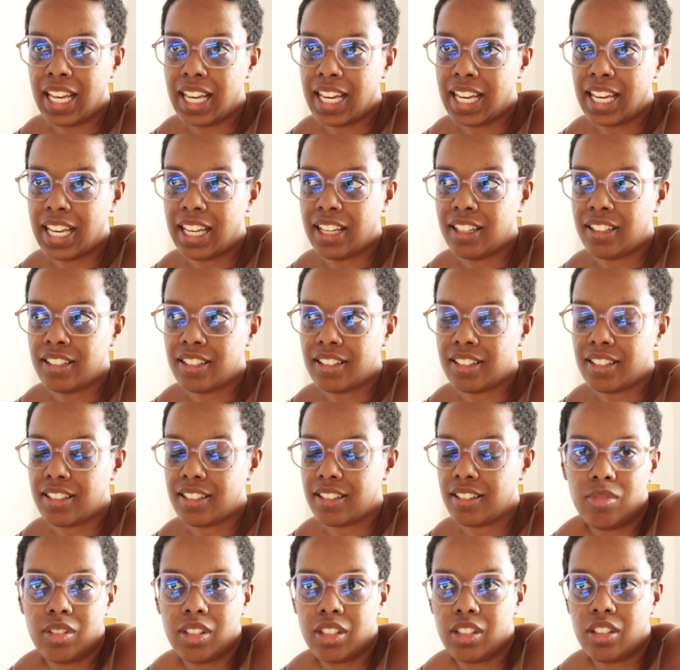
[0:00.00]
and
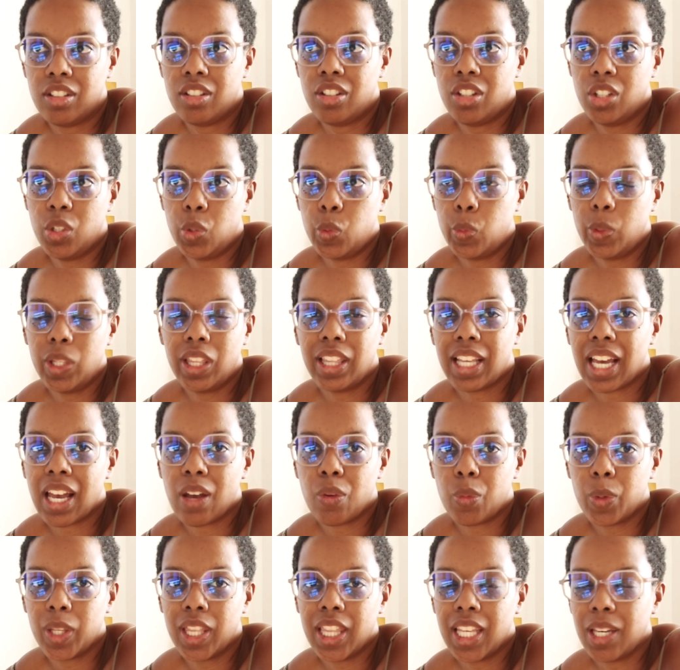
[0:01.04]
do with
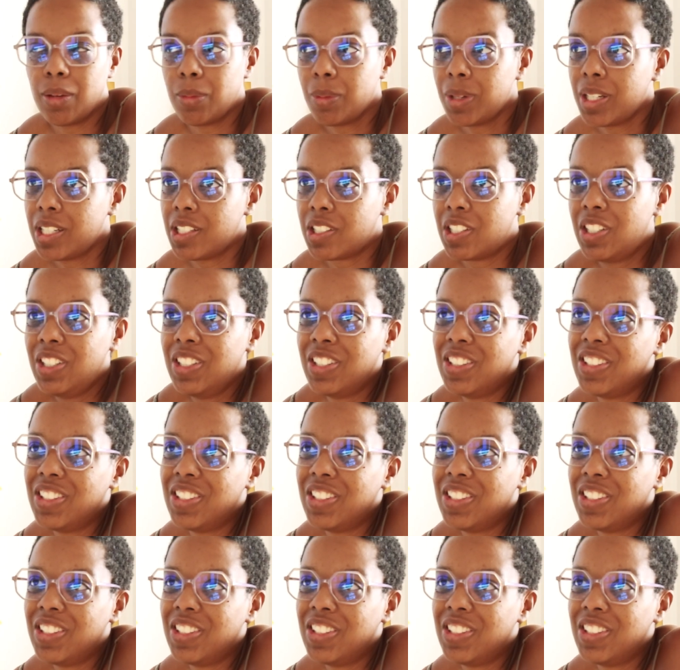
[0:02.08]
that what they will.